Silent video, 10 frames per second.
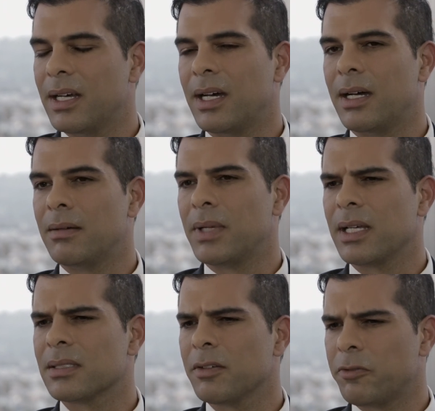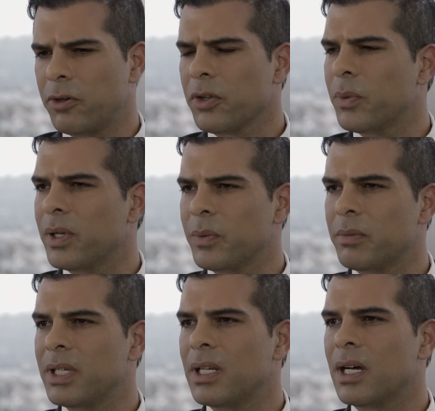I guess a 4th one
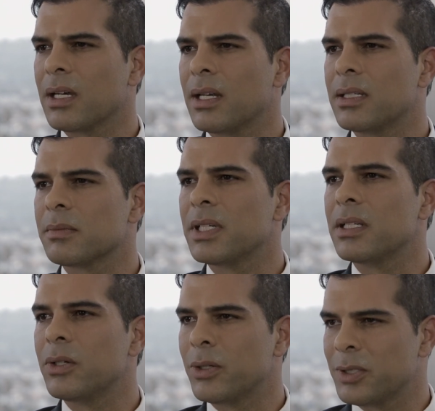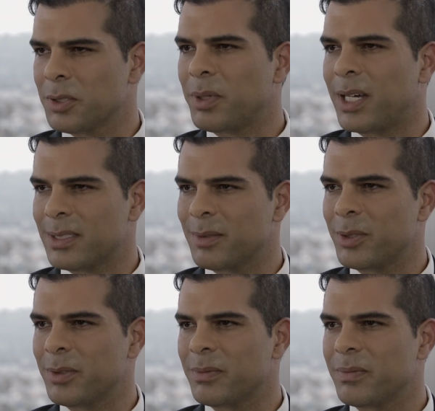would be knock on as many doors as
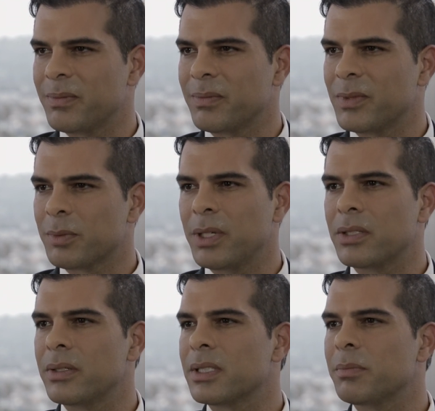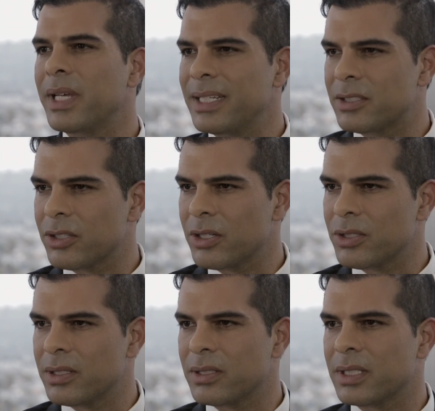possible. Speak to as many
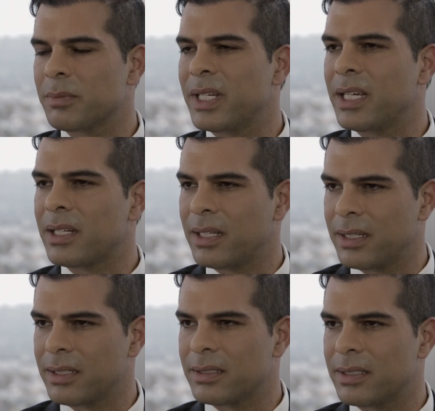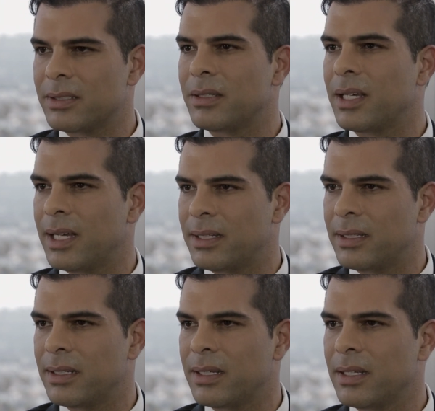surgeons, as many clinics as you can.